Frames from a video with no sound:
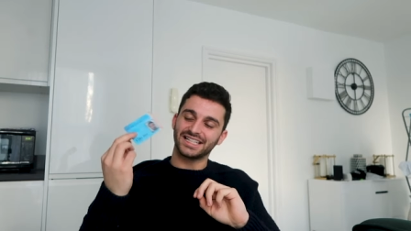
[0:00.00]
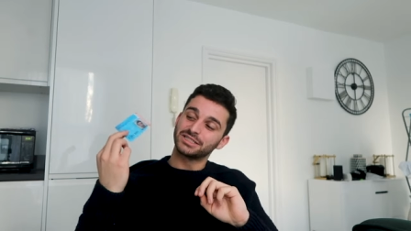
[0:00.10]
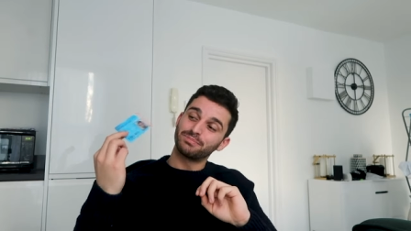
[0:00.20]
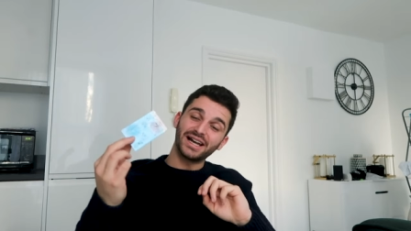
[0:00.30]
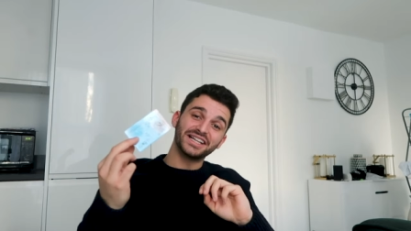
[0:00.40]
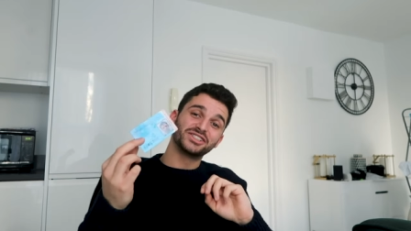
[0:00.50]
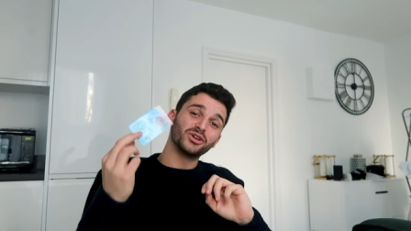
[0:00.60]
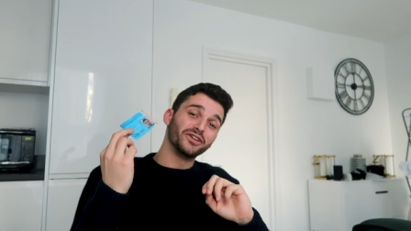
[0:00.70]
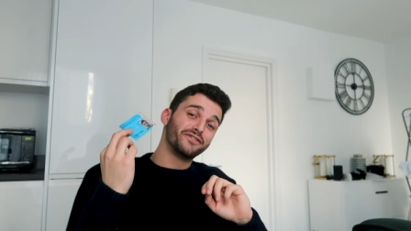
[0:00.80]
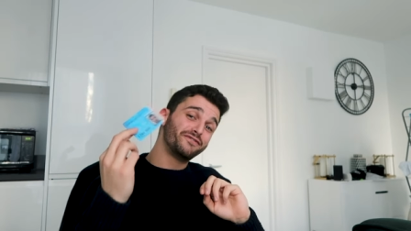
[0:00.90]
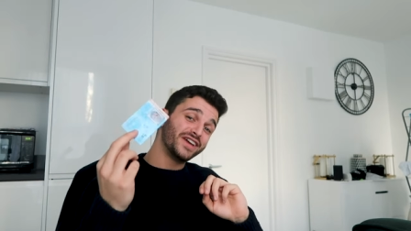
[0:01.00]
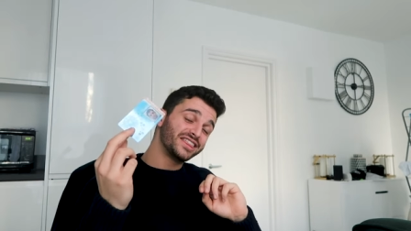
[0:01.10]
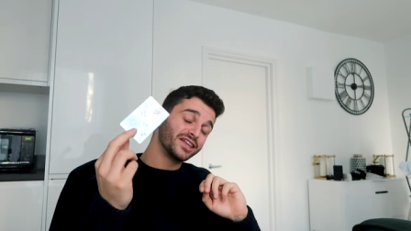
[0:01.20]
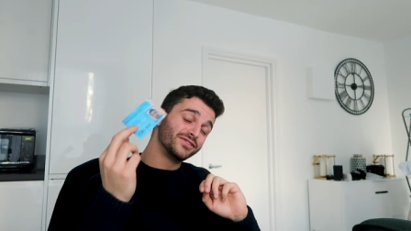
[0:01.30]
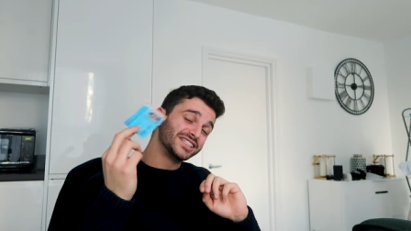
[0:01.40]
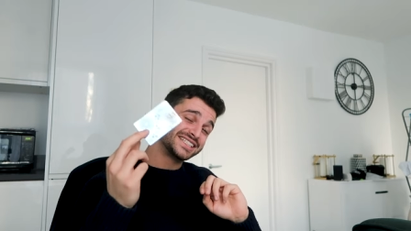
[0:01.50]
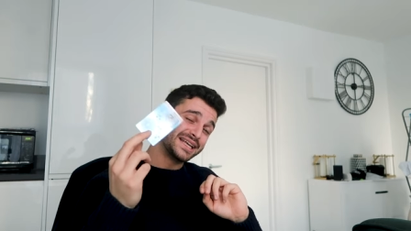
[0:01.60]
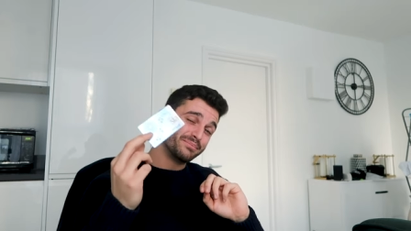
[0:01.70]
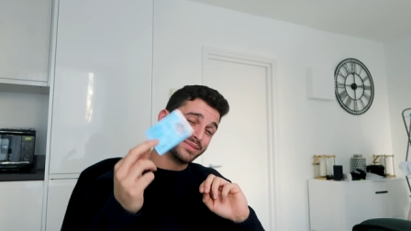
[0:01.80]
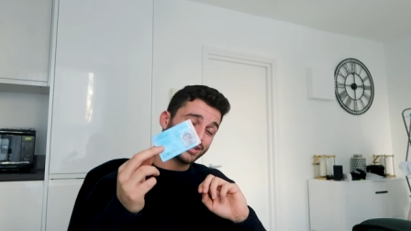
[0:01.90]
It expires on the 5th of
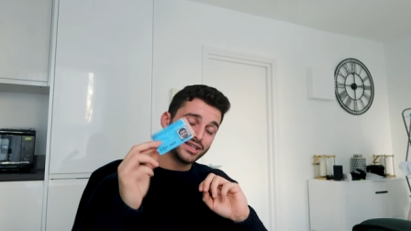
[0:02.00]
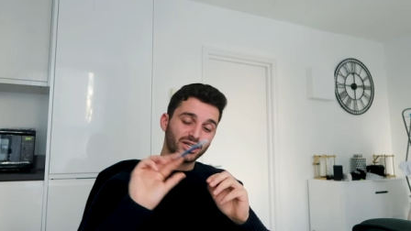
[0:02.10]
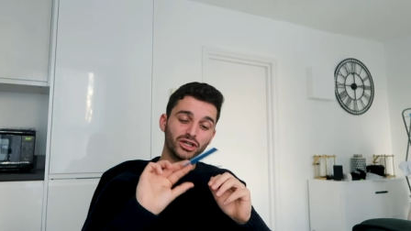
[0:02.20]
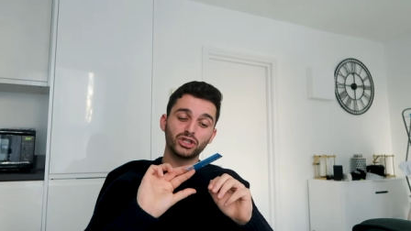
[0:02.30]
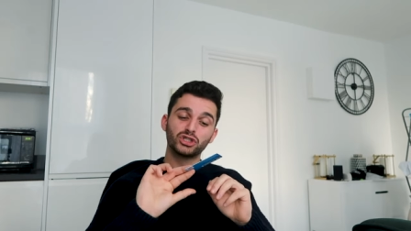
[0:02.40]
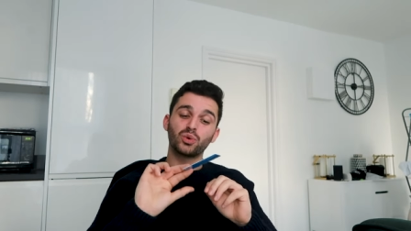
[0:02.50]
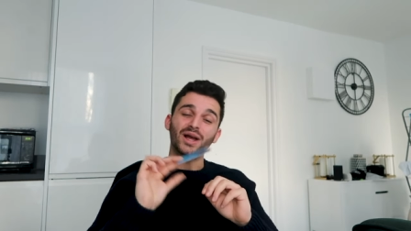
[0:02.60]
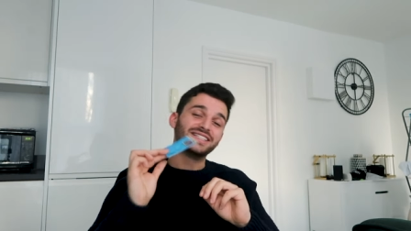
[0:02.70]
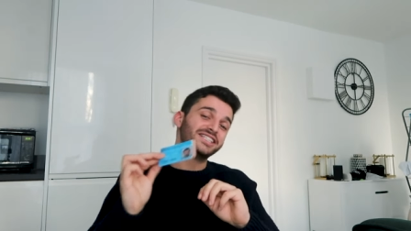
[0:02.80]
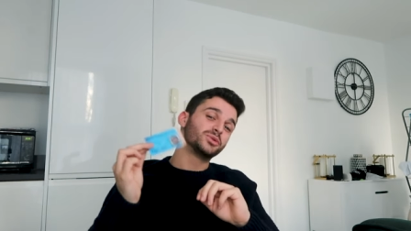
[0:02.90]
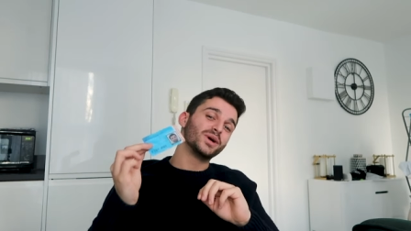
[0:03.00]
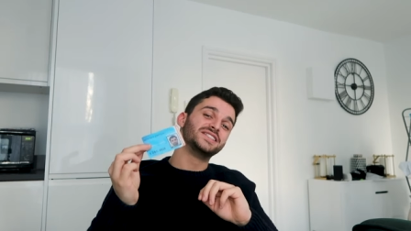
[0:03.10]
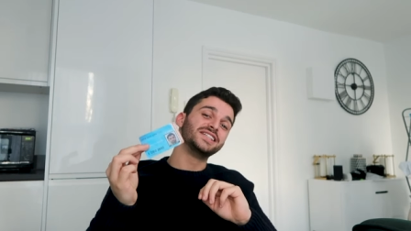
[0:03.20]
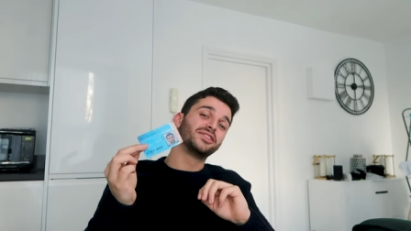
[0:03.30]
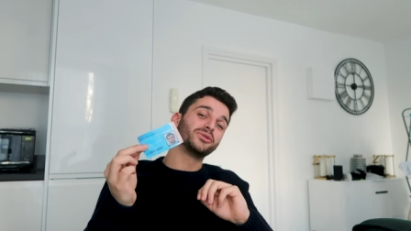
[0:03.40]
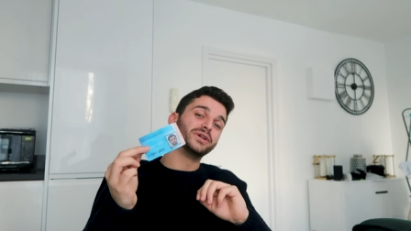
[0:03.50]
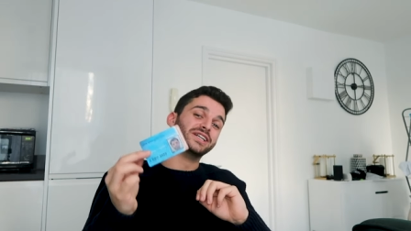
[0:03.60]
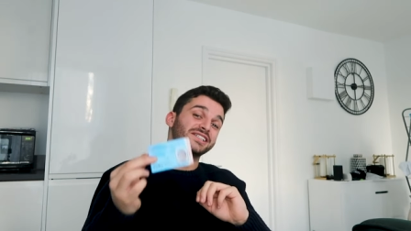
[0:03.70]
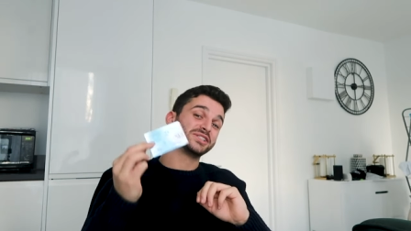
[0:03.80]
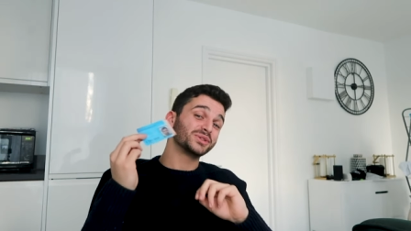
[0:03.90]
December 2023.